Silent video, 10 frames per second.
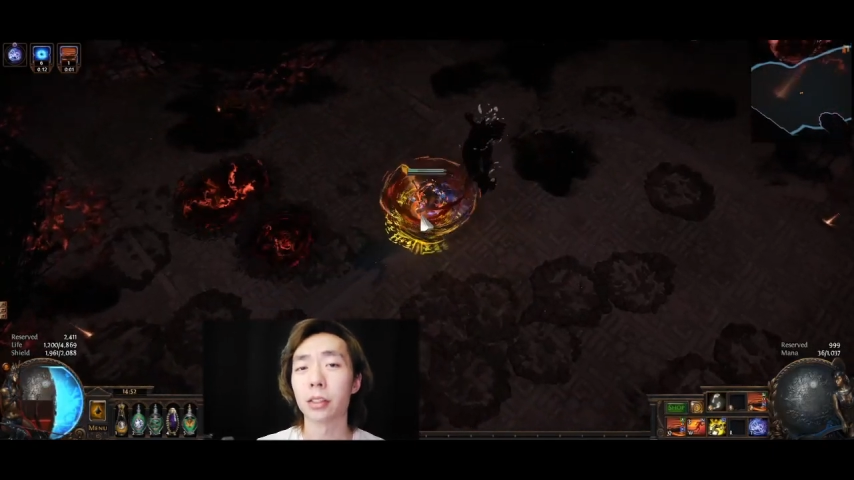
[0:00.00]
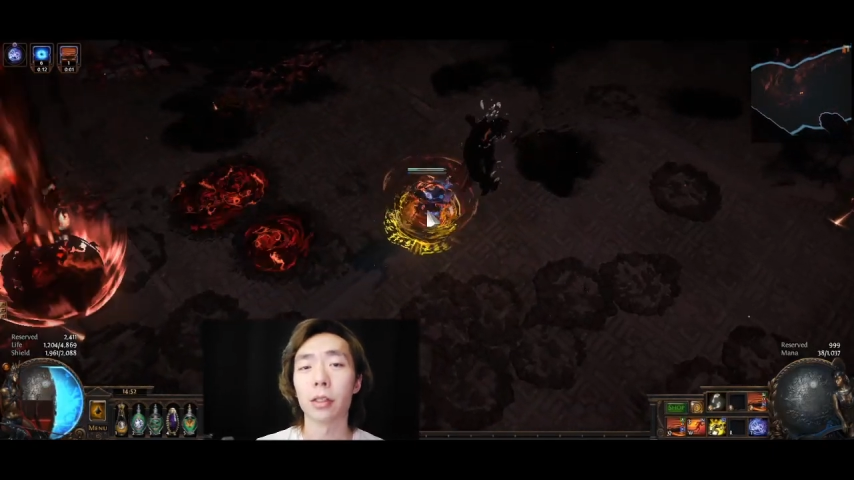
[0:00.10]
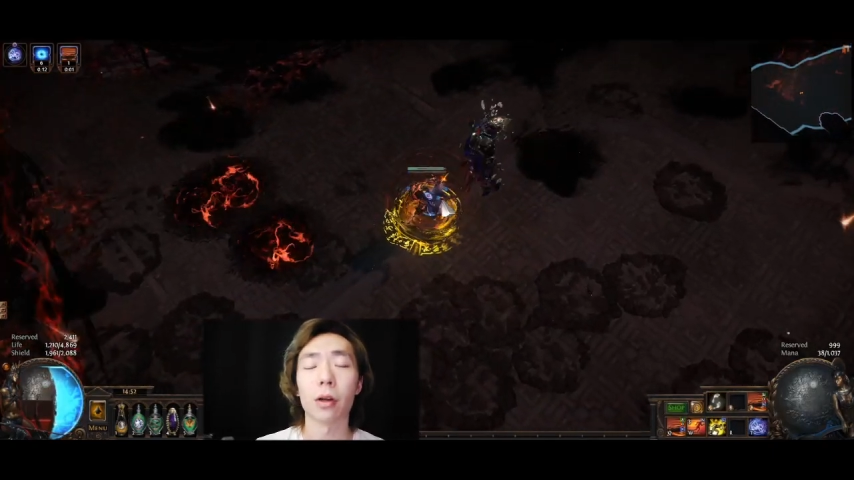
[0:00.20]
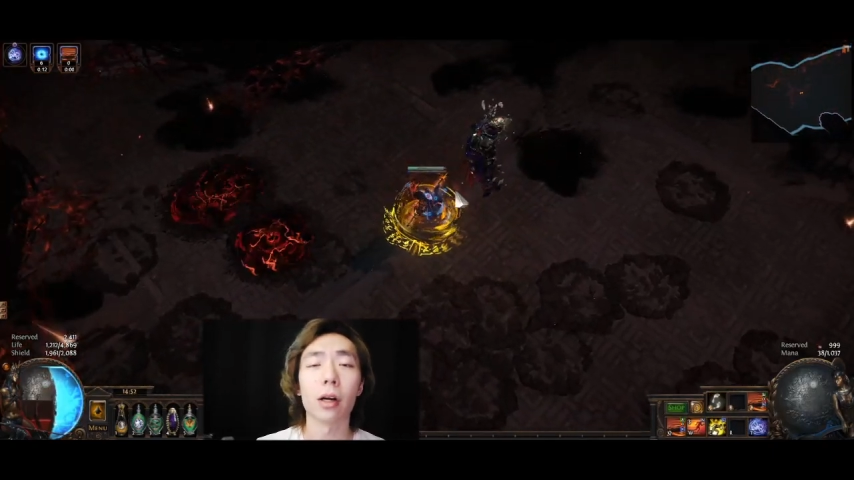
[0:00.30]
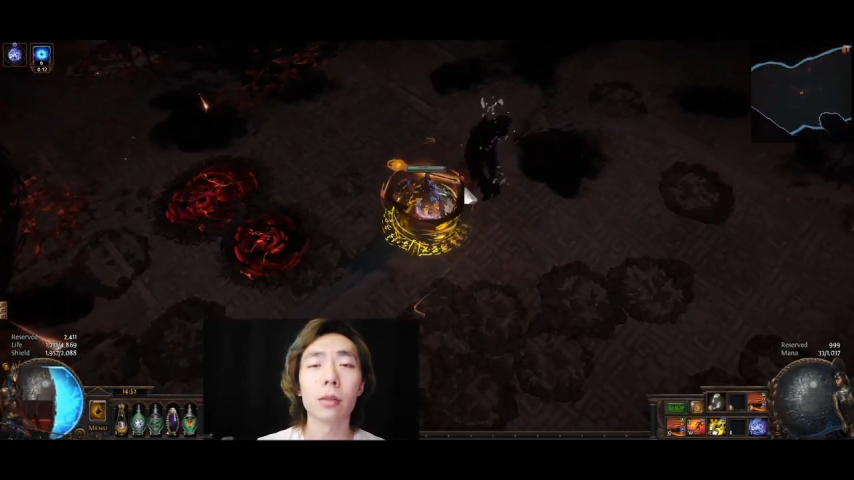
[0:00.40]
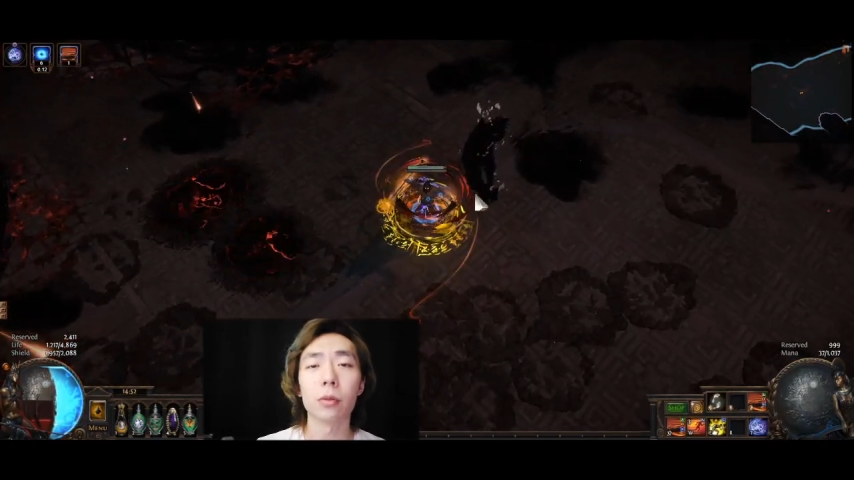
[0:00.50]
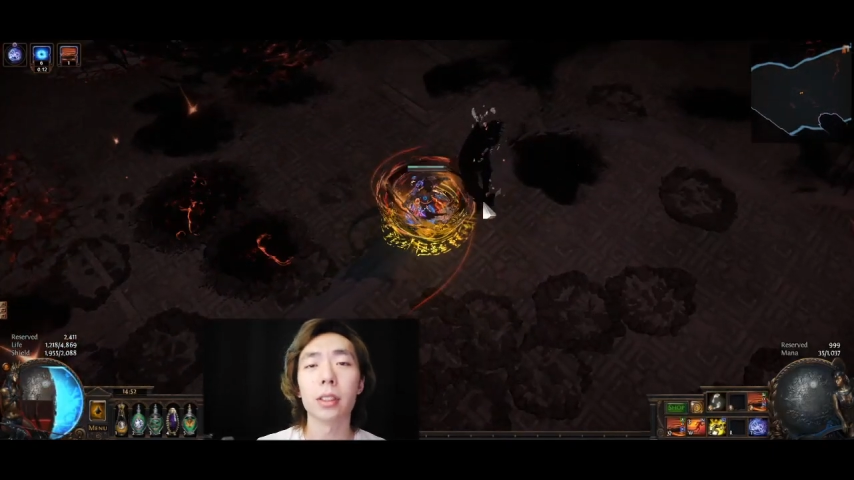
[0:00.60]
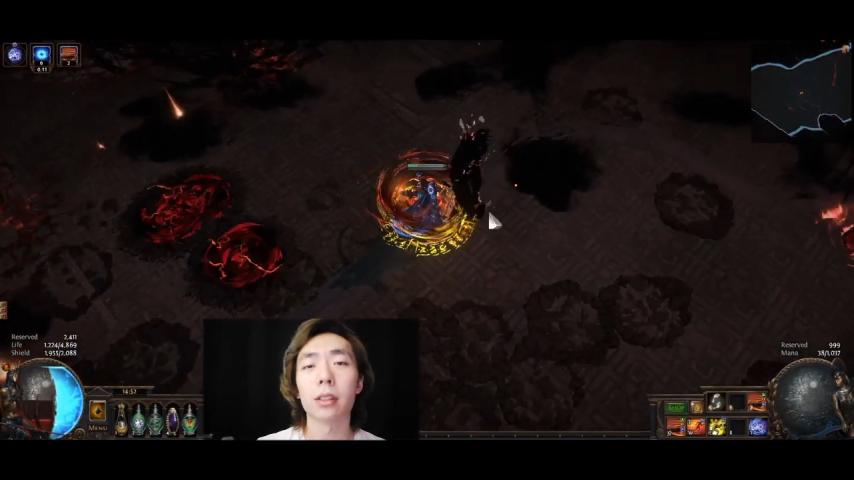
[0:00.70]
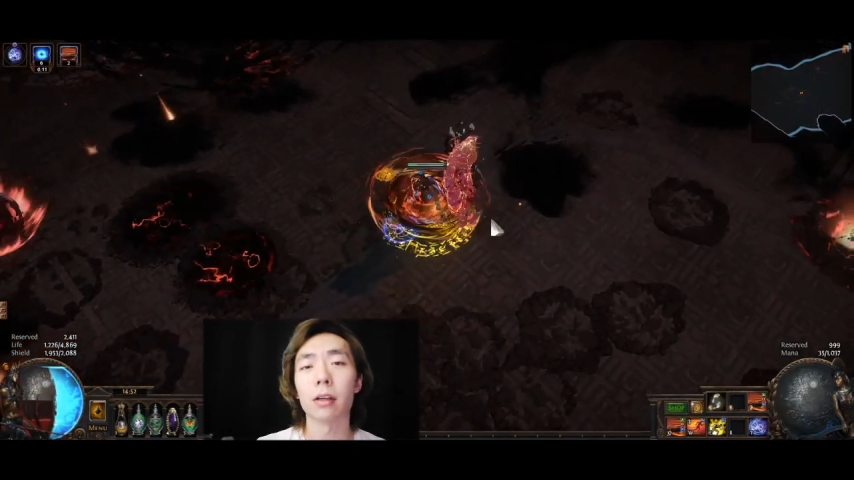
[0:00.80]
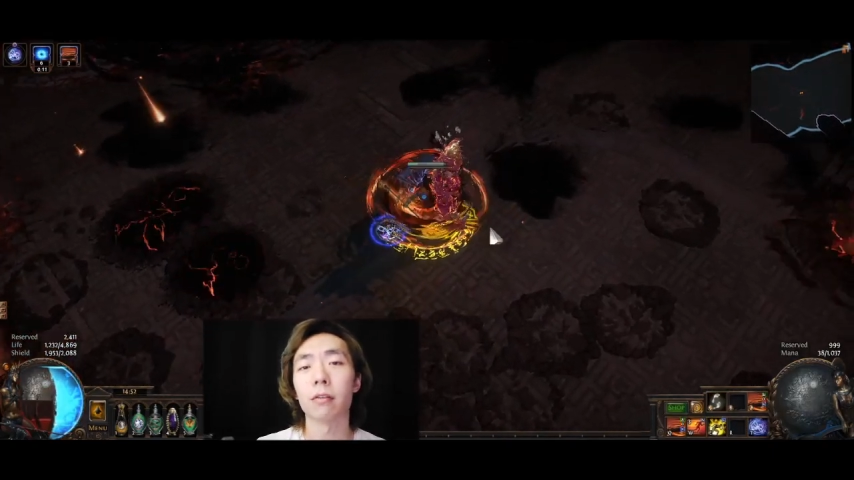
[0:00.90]
so there aren't
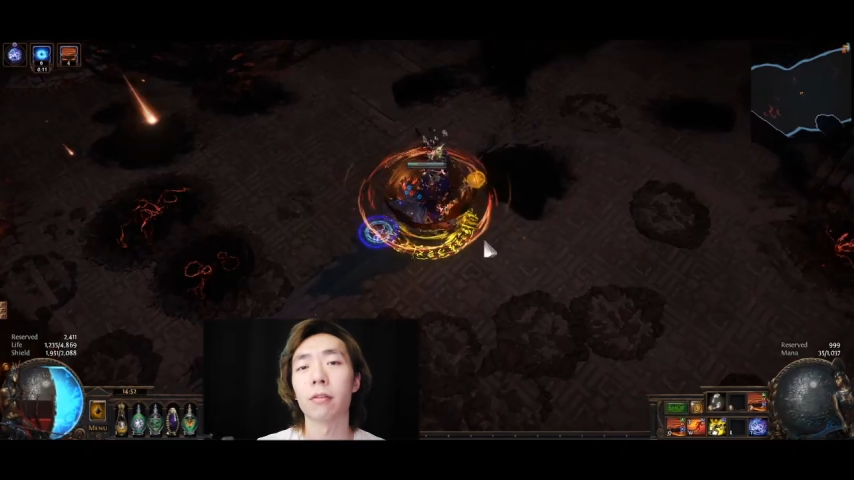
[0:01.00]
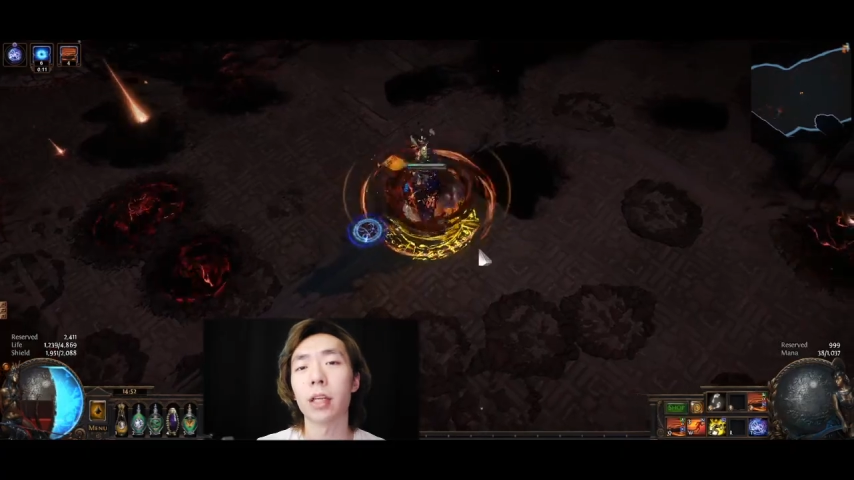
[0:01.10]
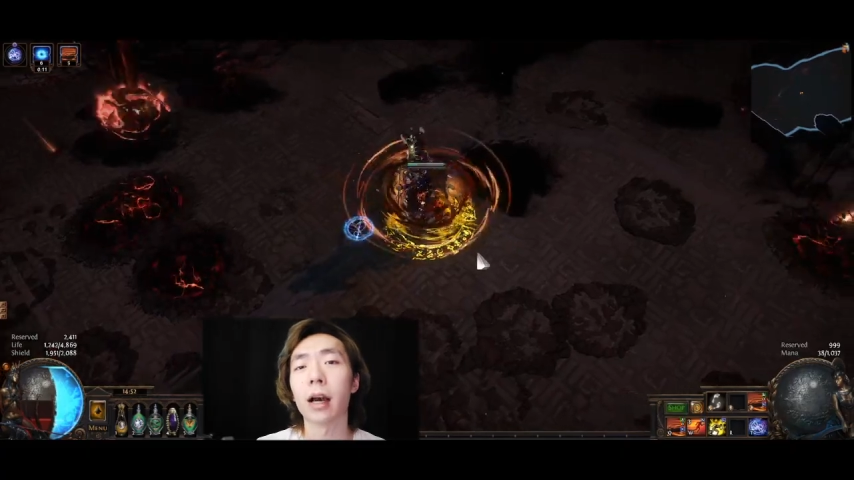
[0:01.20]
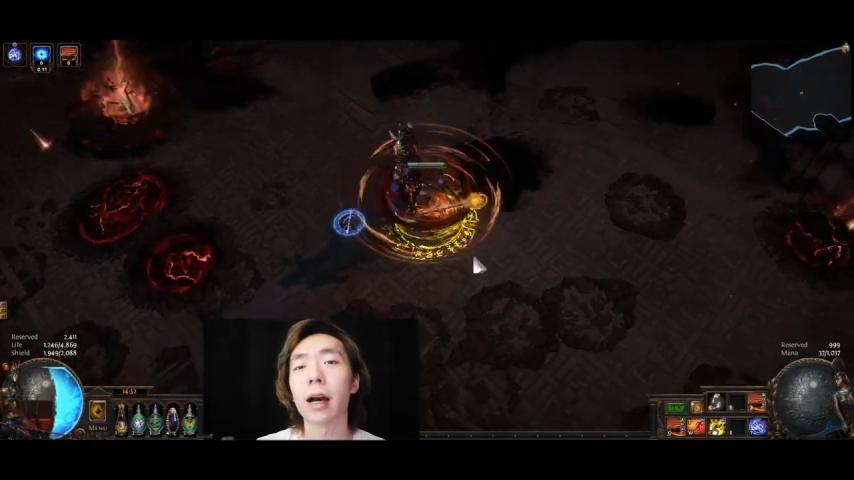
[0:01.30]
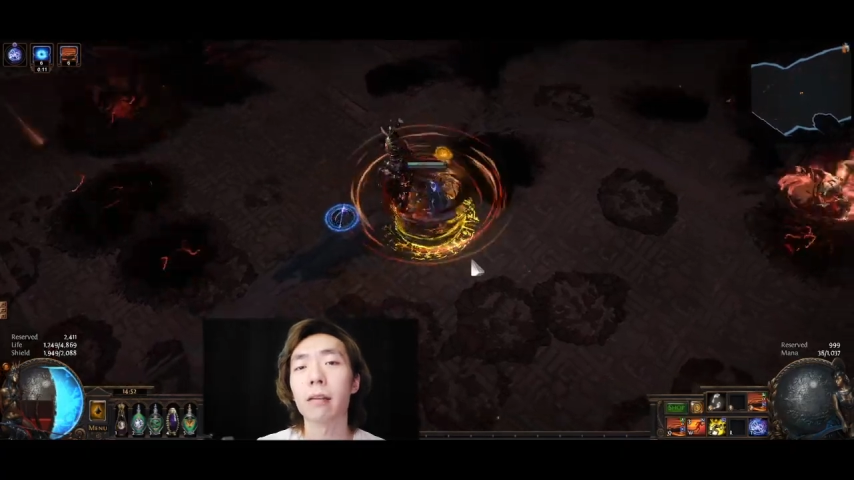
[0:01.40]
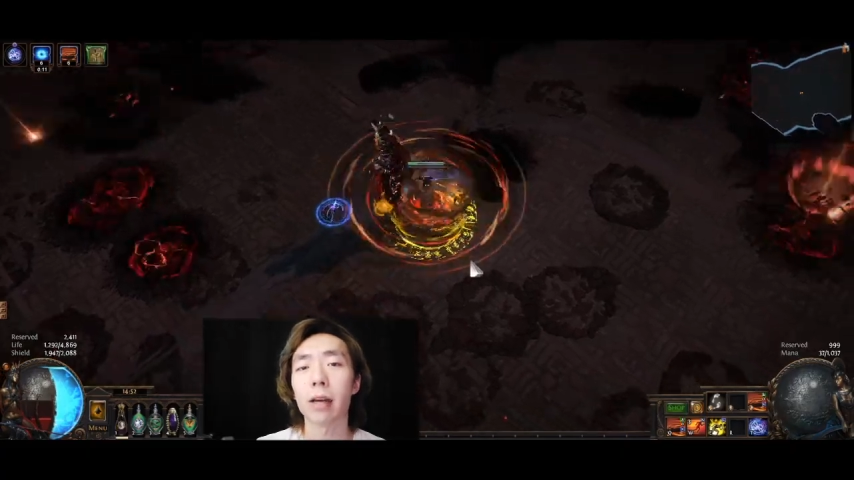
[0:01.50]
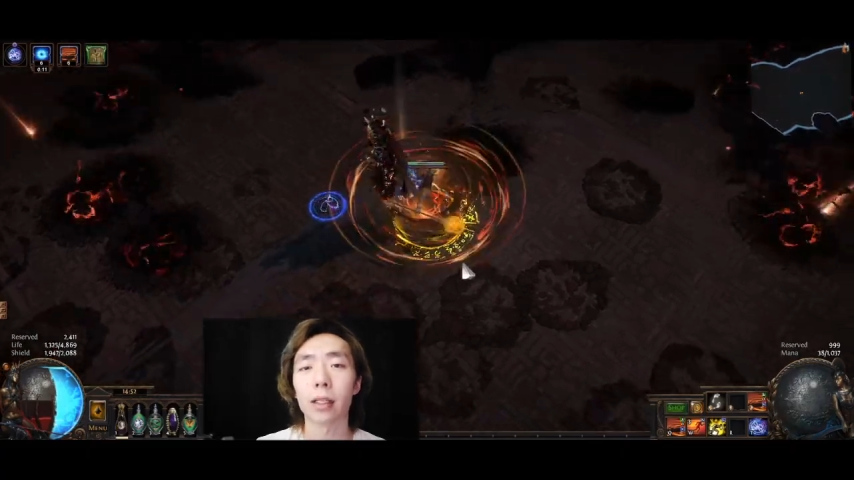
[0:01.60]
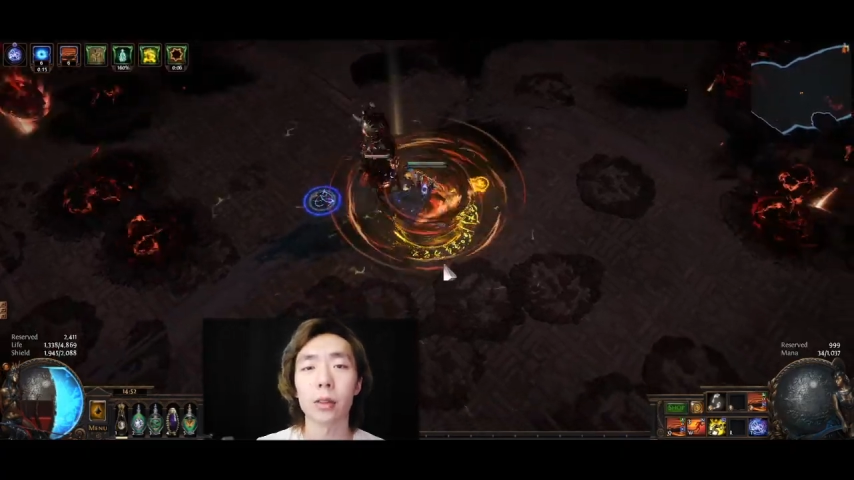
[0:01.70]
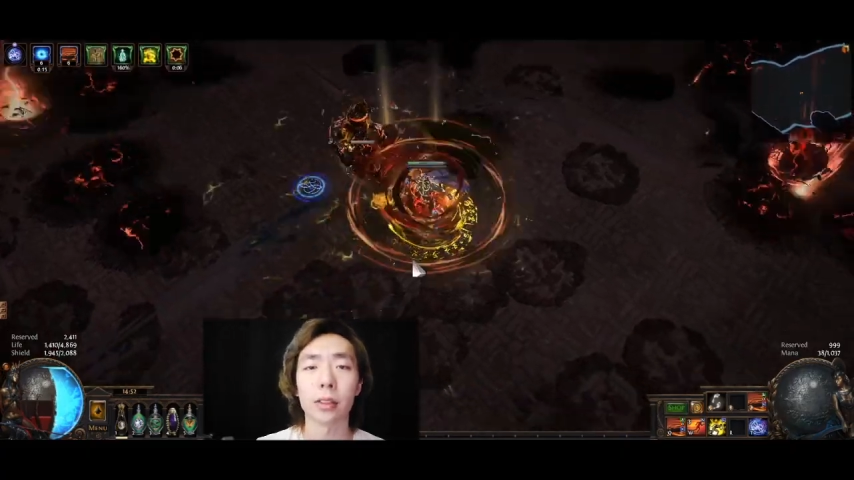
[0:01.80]
really enough high-value